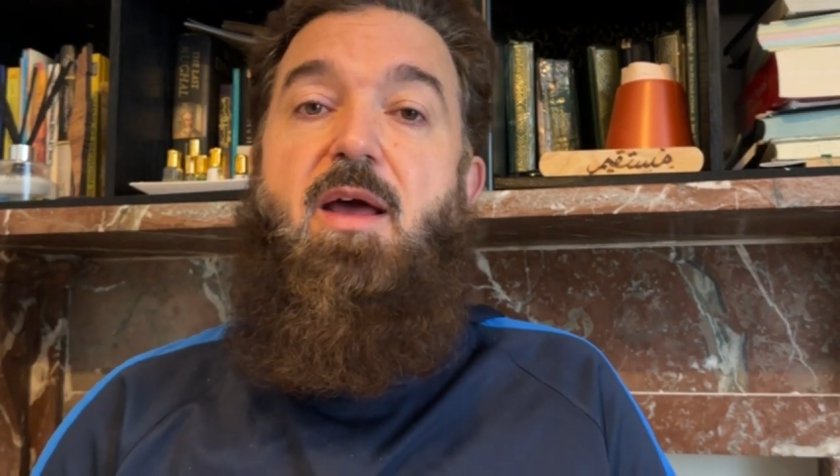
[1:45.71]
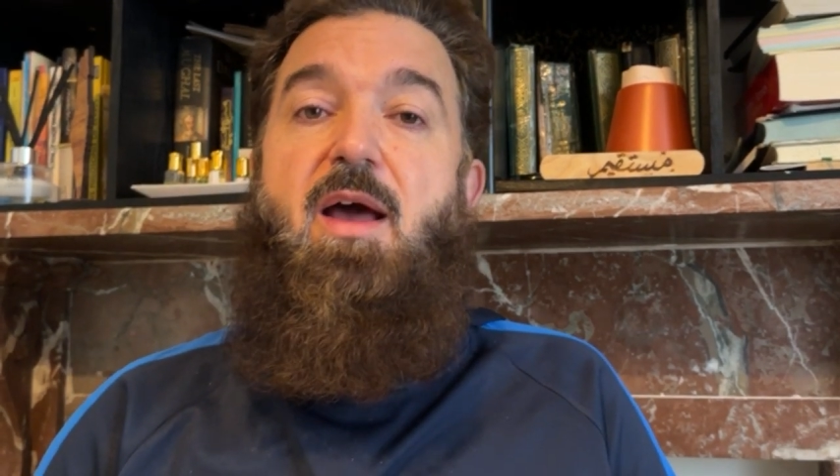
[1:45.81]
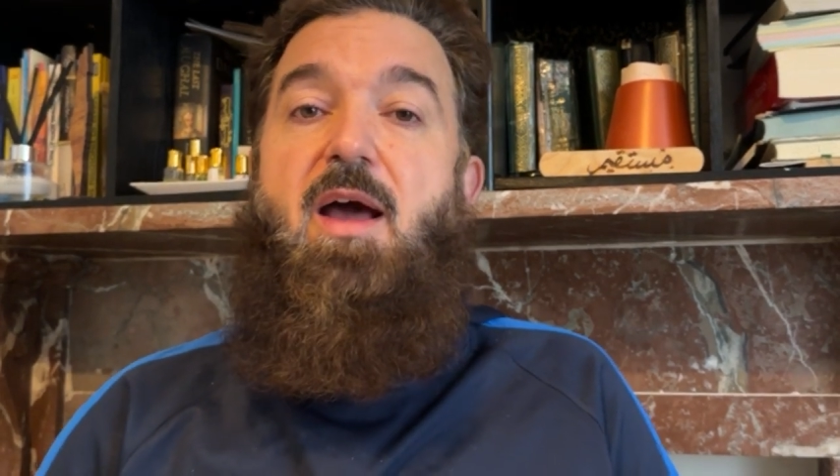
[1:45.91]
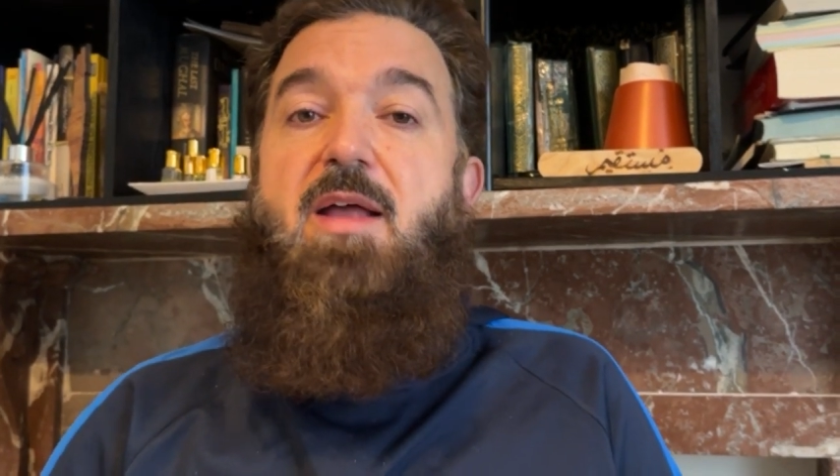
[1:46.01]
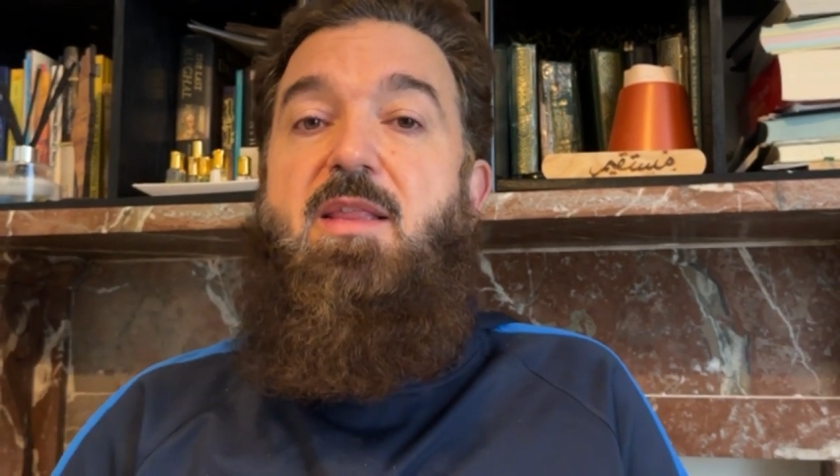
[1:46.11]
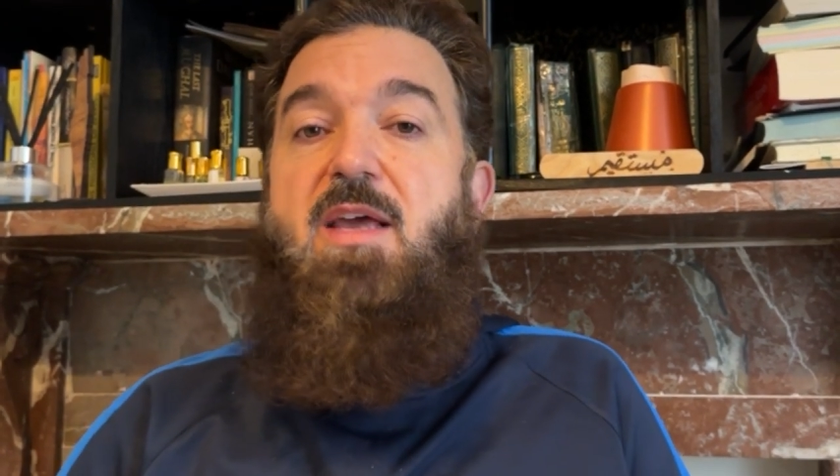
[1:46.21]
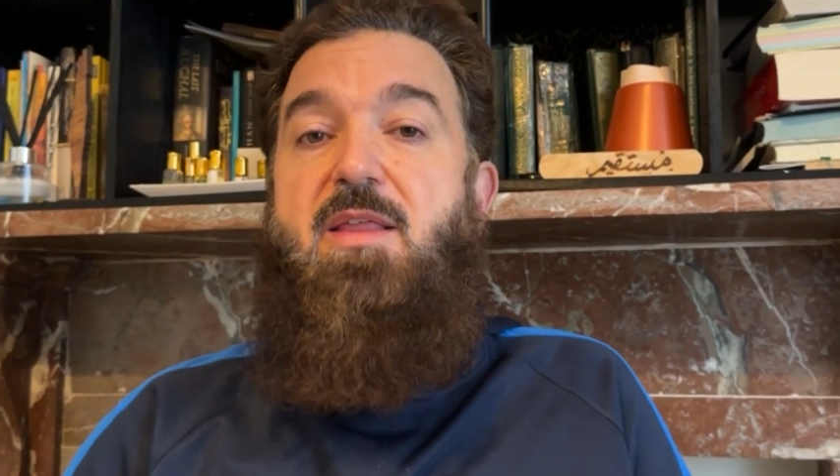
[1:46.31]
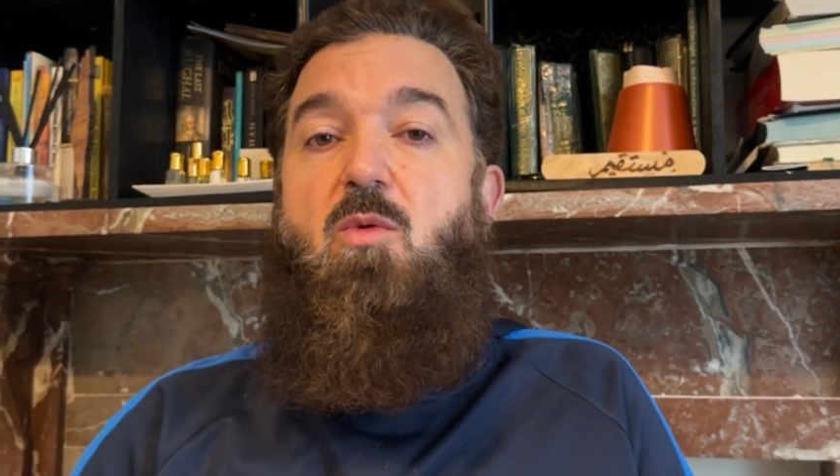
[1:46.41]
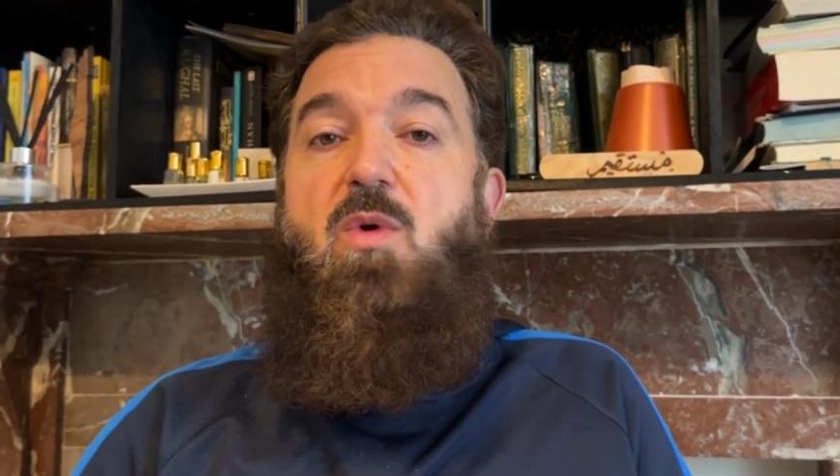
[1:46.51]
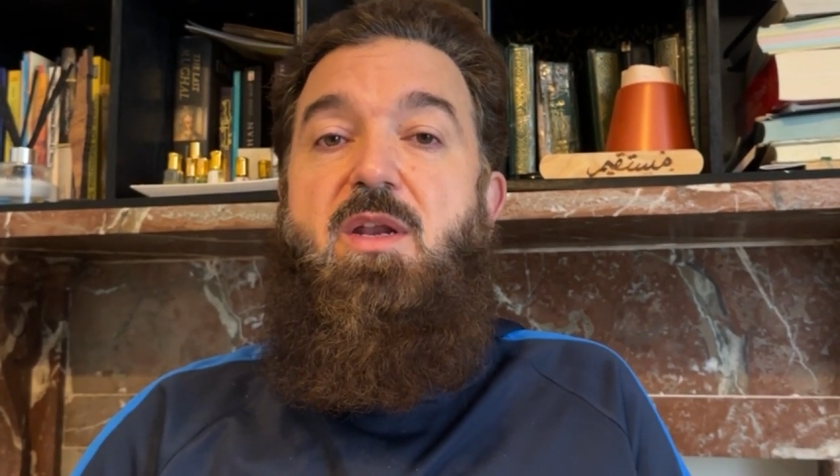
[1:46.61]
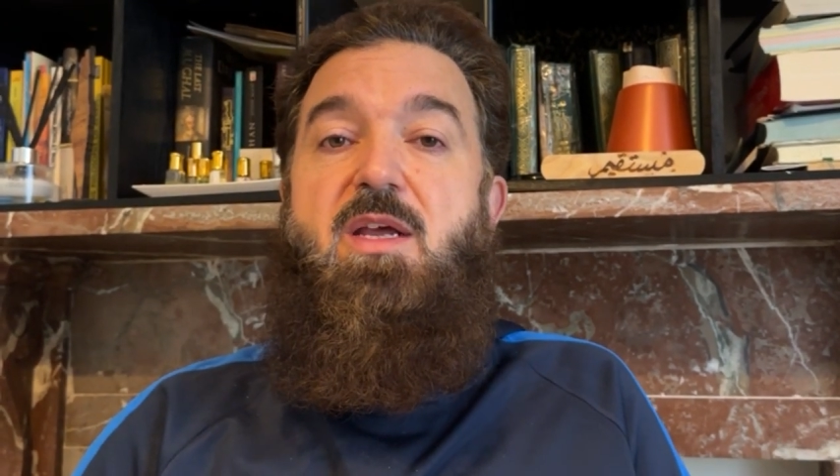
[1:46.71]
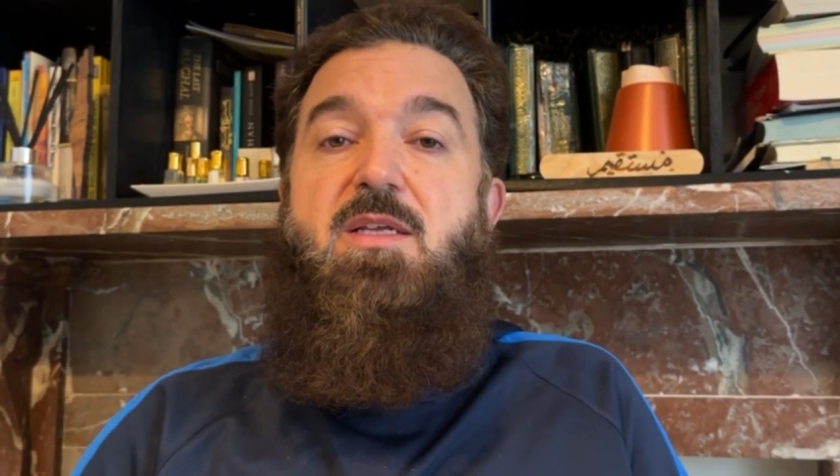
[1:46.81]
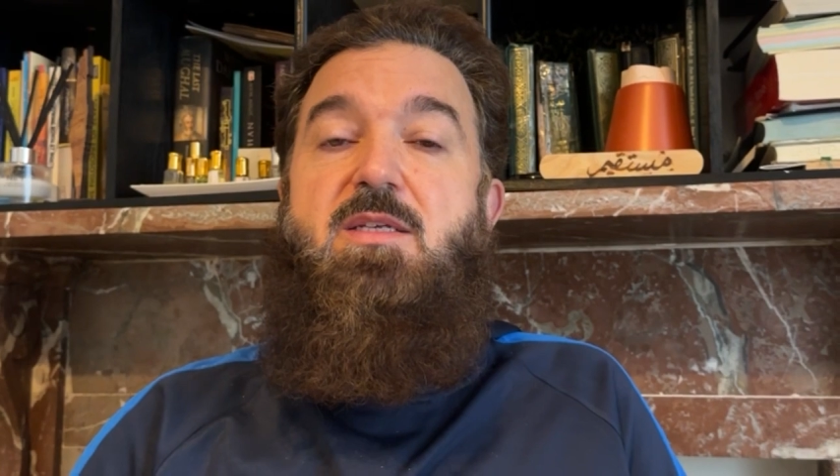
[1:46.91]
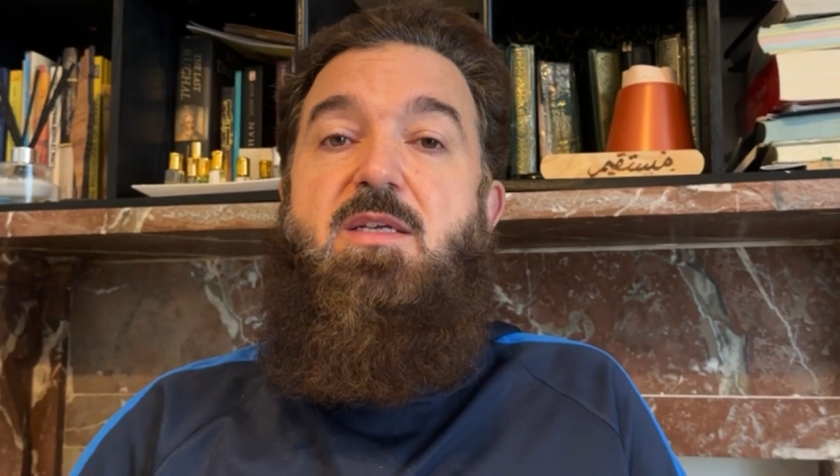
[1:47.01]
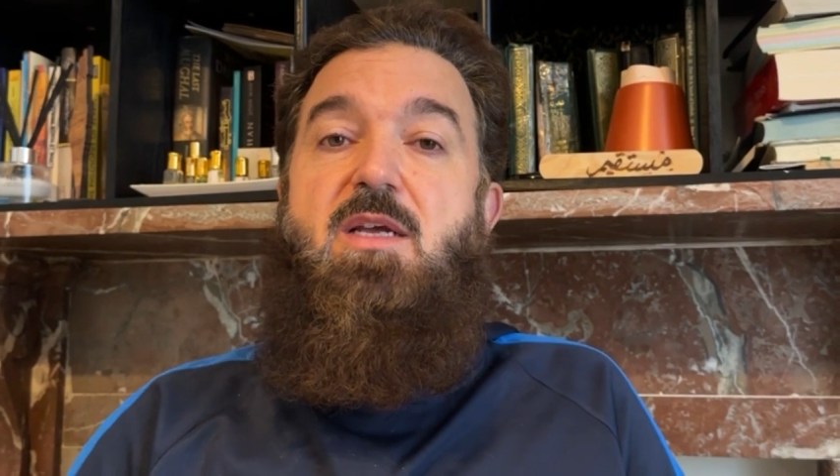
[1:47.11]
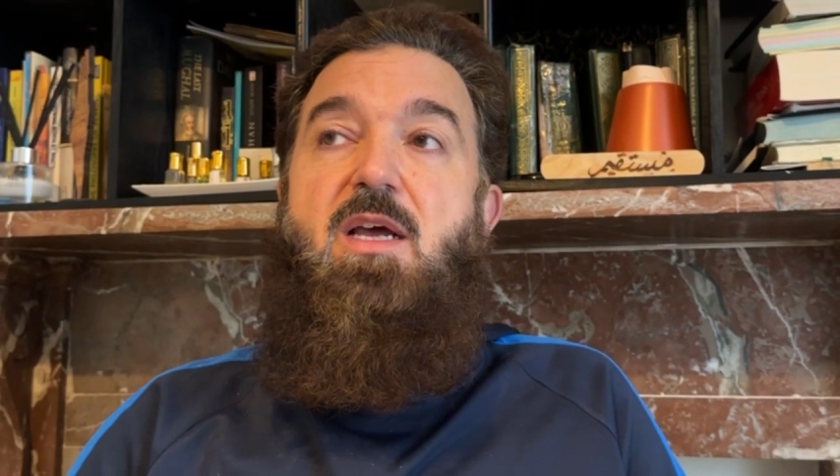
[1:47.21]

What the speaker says: and the other one is